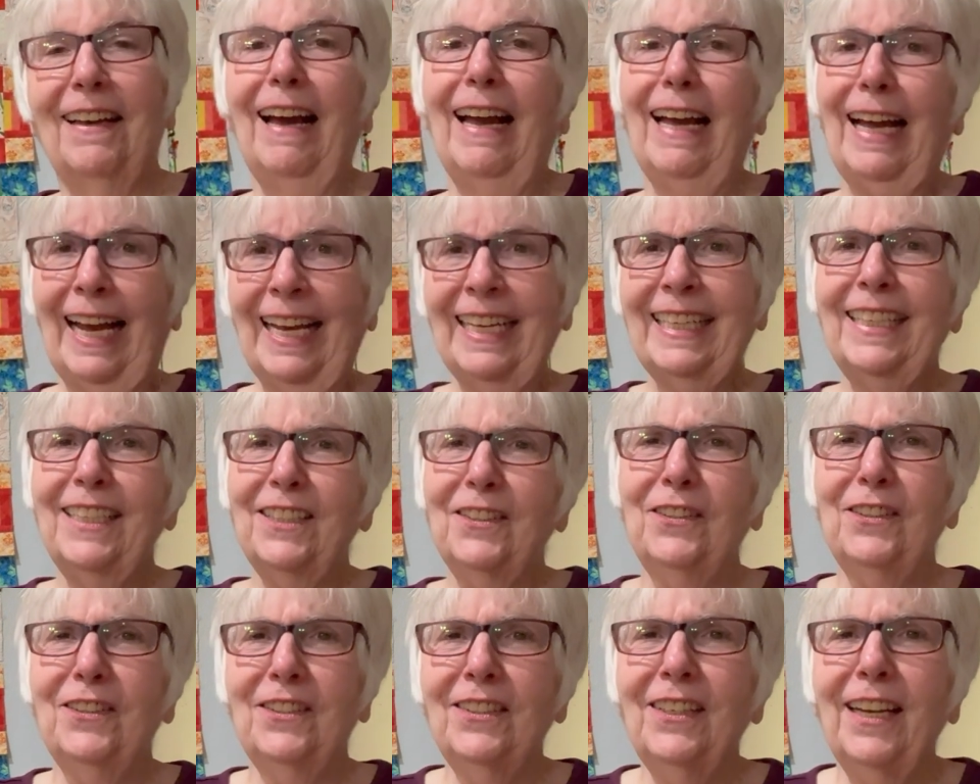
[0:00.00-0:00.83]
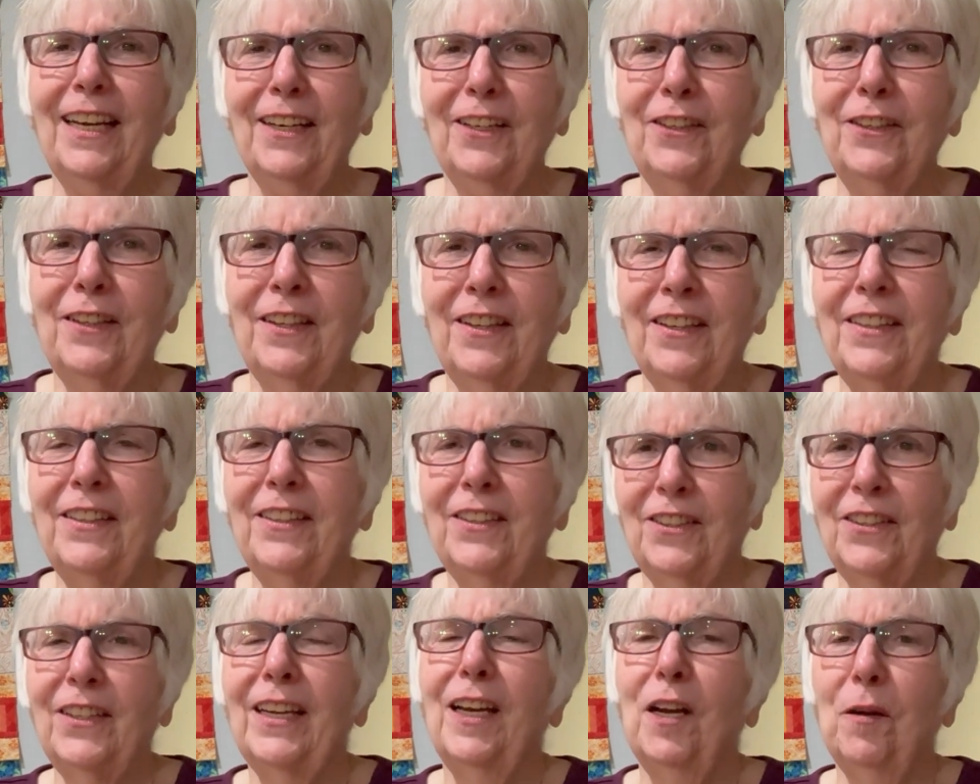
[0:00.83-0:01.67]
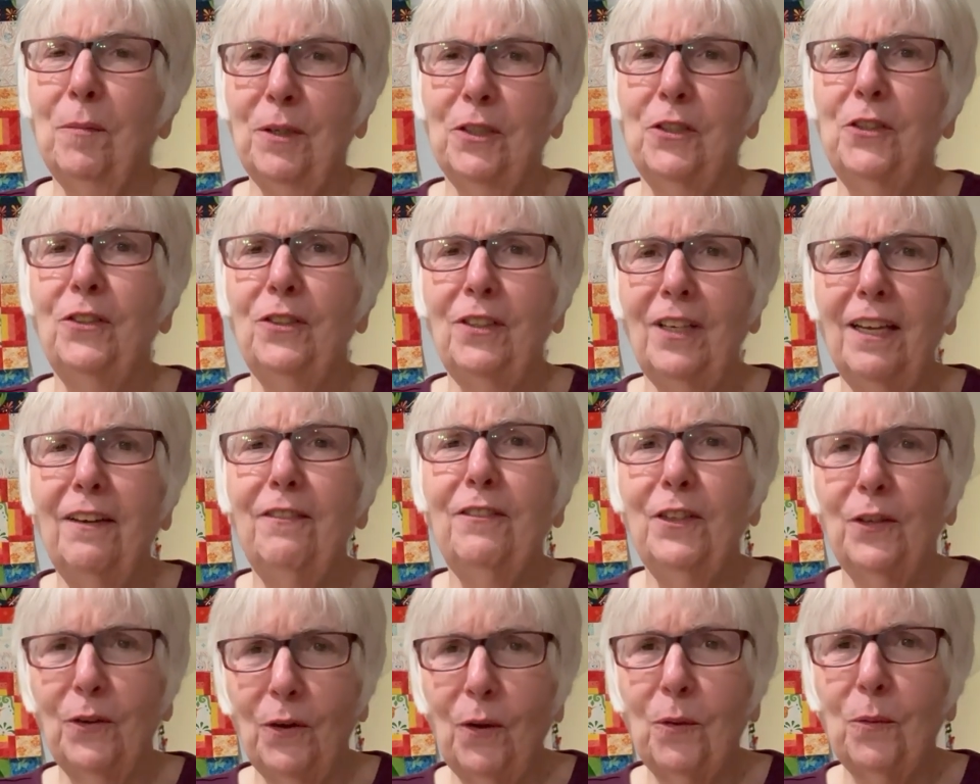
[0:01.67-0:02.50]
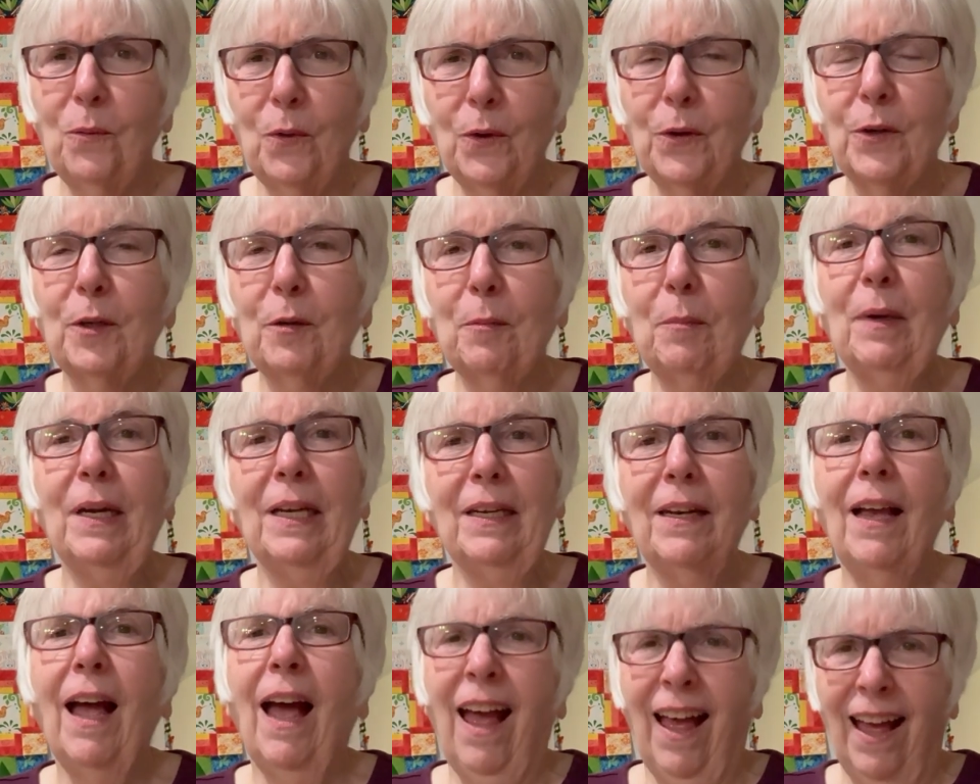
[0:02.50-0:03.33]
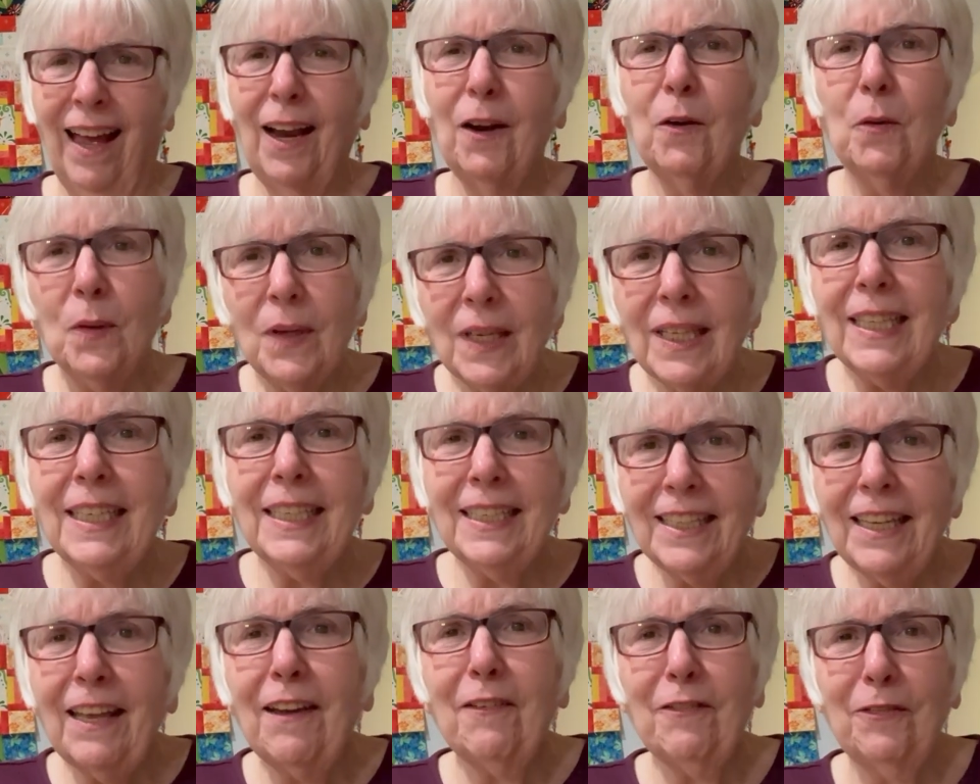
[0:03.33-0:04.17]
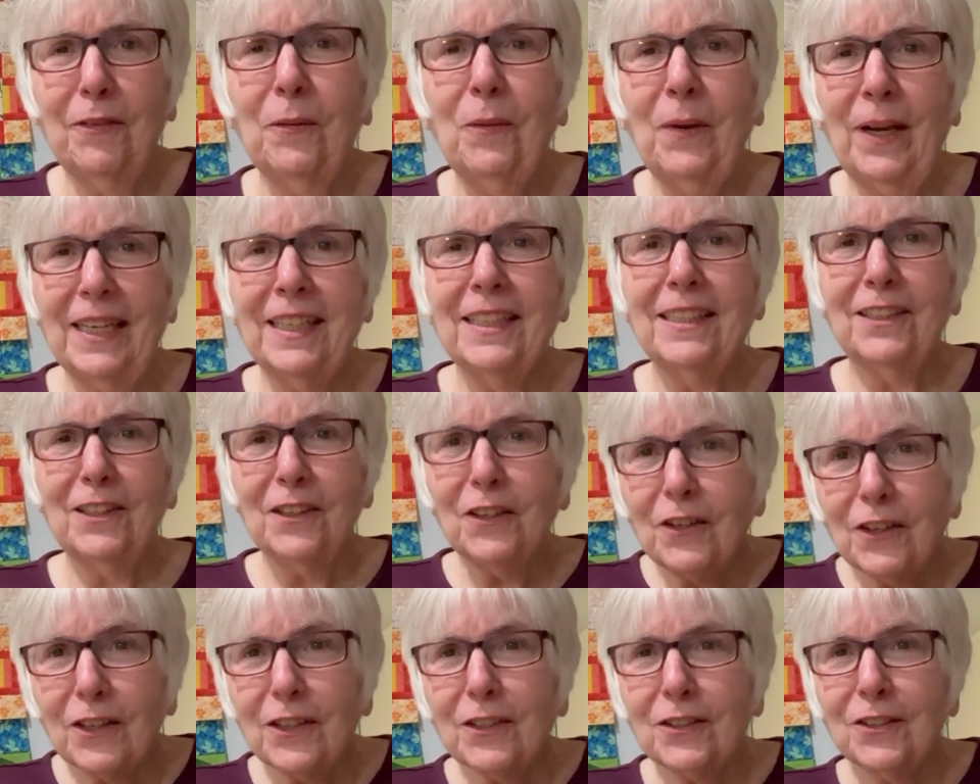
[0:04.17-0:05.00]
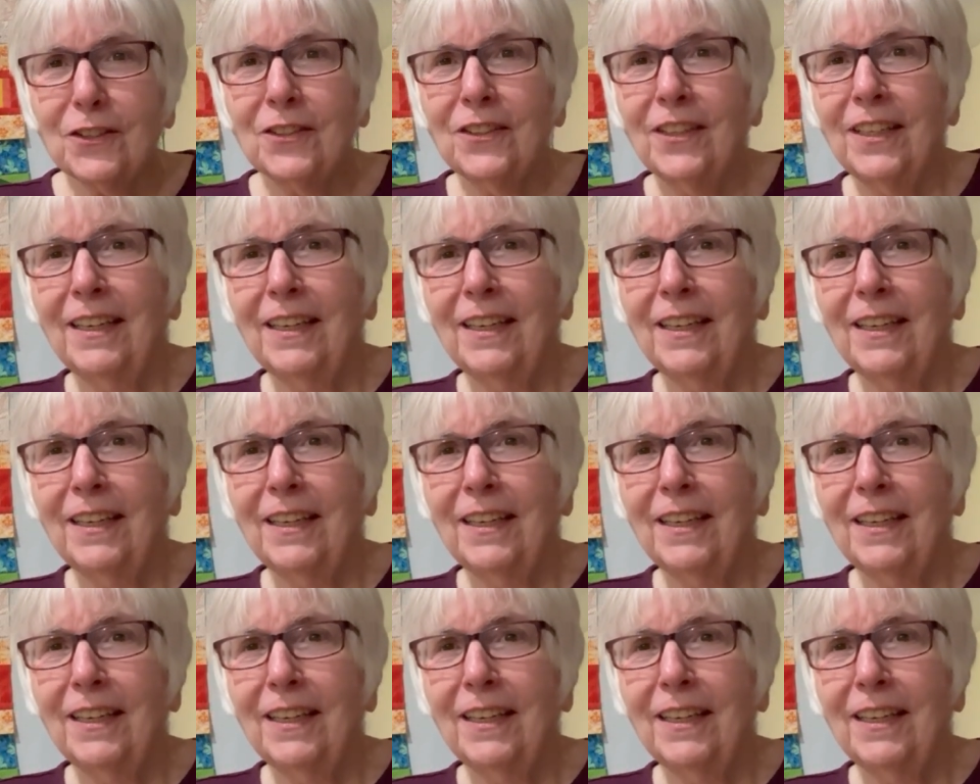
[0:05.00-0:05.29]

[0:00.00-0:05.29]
I guess it's not a good thing to say how much you love your own work, but I really love the way it looks.